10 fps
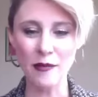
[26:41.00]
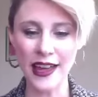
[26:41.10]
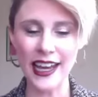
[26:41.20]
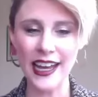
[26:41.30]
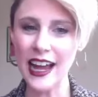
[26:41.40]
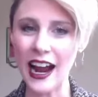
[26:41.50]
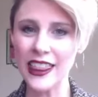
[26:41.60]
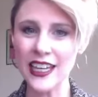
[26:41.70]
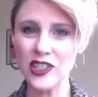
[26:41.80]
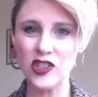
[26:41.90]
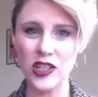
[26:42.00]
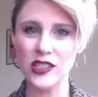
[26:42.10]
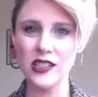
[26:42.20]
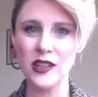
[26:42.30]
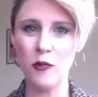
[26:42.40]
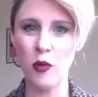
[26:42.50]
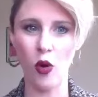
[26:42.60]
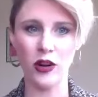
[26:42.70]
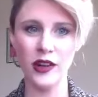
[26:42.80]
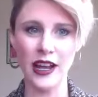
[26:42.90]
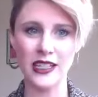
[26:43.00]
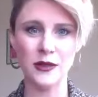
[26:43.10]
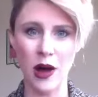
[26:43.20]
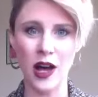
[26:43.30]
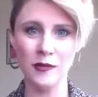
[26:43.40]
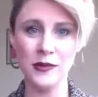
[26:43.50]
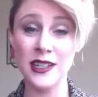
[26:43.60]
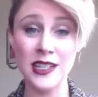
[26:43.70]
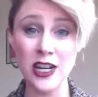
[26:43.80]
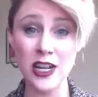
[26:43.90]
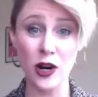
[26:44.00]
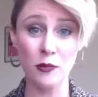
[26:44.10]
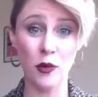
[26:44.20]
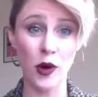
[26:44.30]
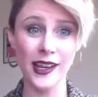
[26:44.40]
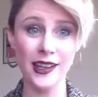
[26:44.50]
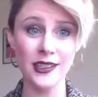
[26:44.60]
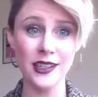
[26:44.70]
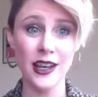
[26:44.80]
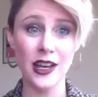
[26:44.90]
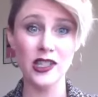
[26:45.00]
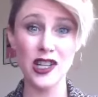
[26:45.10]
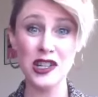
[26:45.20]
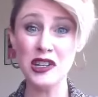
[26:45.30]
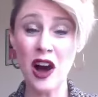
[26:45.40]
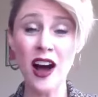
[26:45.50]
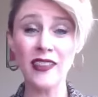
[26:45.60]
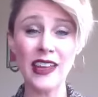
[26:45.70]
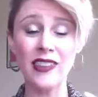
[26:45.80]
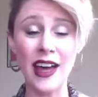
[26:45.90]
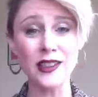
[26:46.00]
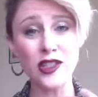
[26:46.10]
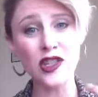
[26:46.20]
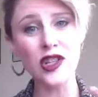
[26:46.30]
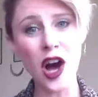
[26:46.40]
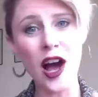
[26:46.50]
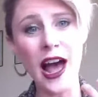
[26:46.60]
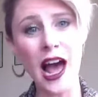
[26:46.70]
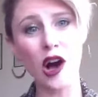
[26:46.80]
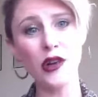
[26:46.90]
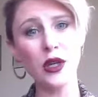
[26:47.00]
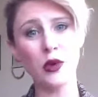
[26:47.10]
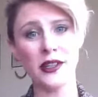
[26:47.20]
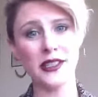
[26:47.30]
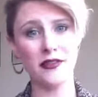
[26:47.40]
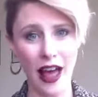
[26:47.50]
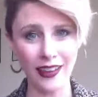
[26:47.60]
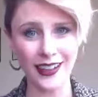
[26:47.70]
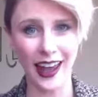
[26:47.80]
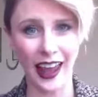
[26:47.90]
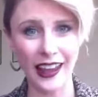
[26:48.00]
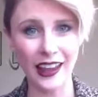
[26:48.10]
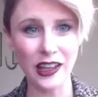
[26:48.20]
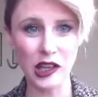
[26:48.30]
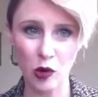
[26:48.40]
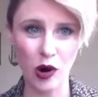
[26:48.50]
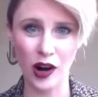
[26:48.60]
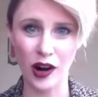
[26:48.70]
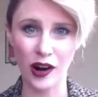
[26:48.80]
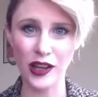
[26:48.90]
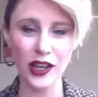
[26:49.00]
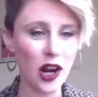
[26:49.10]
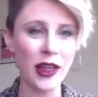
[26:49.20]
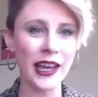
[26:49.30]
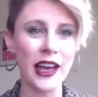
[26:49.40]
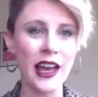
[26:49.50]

like, I think it's just as important as moms to teach our boys to not, like, that's not how you want to validate your, you know, like,